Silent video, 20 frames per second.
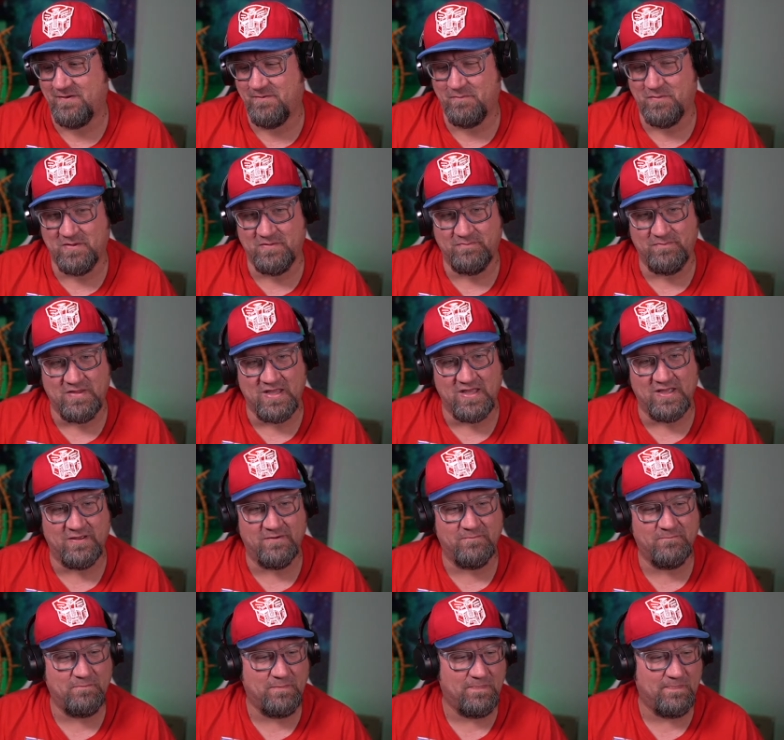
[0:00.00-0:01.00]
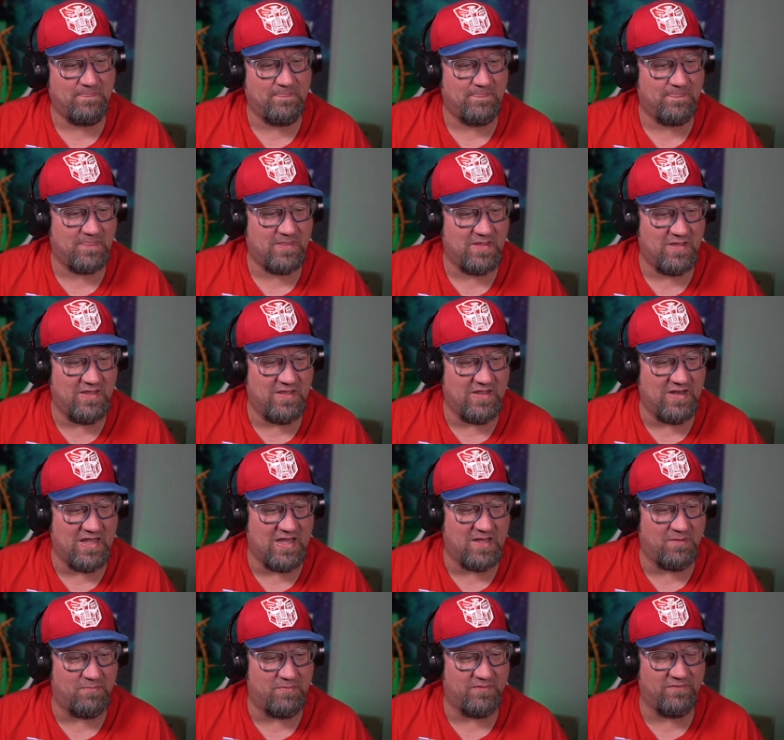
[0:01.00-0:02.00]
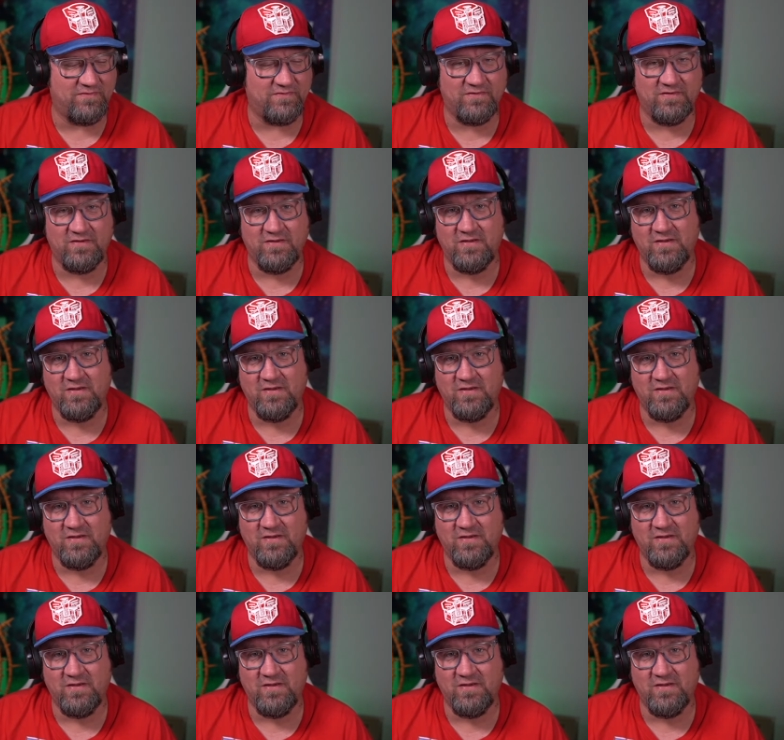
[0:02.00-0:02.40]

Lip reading: But yeah, it happens.